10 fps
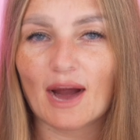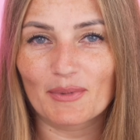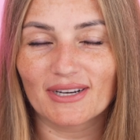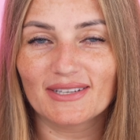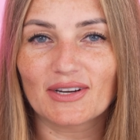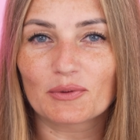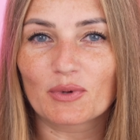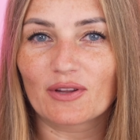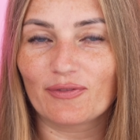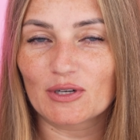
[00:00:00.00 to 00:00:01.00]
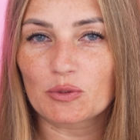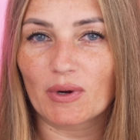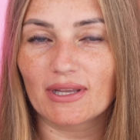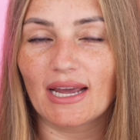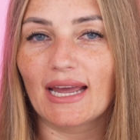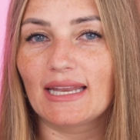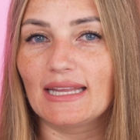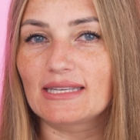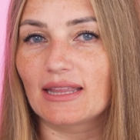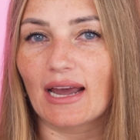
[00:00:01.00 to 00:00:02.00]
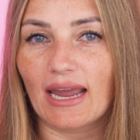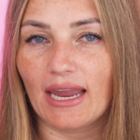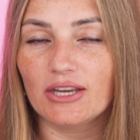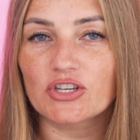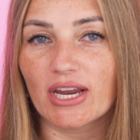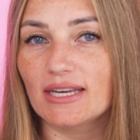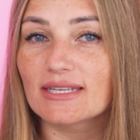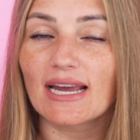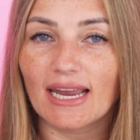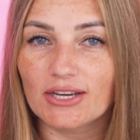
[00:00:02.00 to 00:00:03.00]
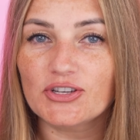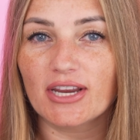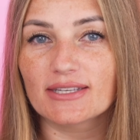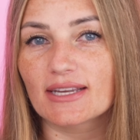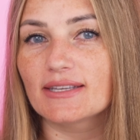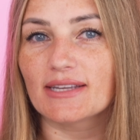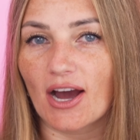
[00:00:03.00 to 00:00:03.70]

I'm gonna start with the first one, and it's the A H As. A H As is